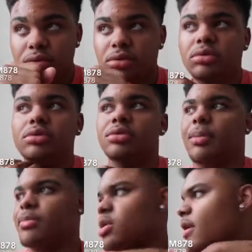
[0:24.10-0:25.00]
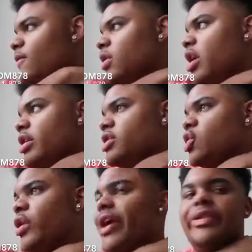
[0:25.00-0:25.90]
I'm sorry, I'm vlogging
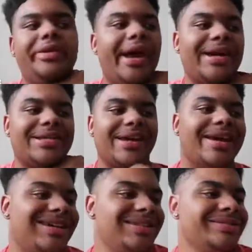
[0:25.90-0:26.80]
so late in the day. It's like,